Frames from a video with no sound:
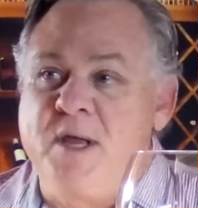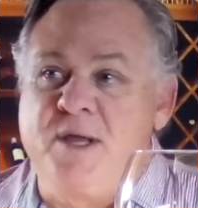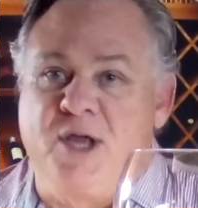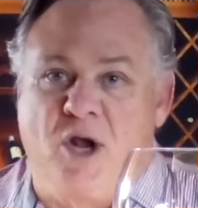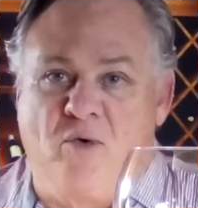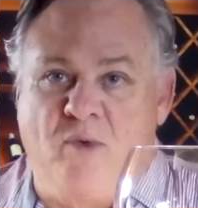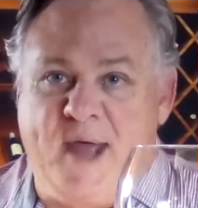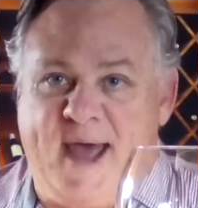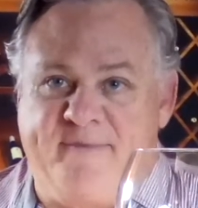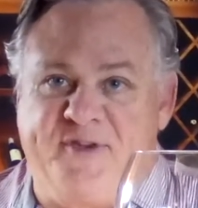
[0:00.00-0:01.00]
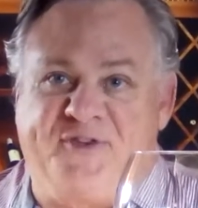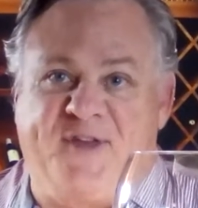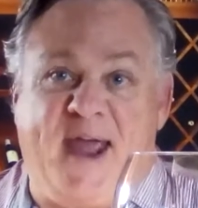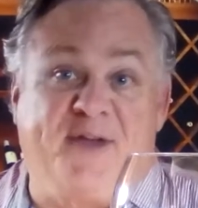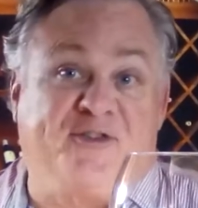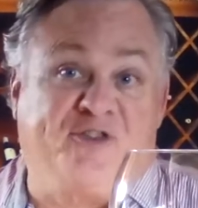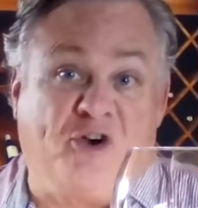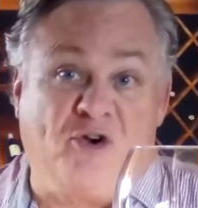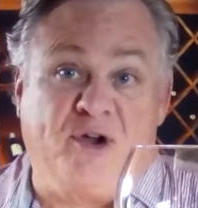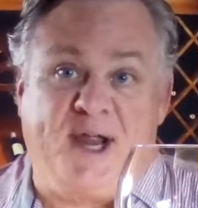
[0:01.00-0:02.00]
you know, heavy steaks,
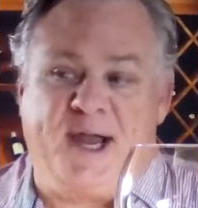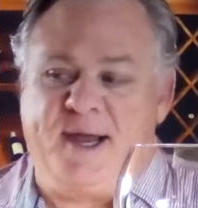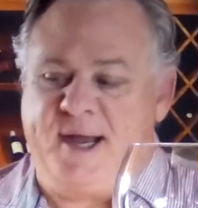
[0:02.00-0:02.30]
turkey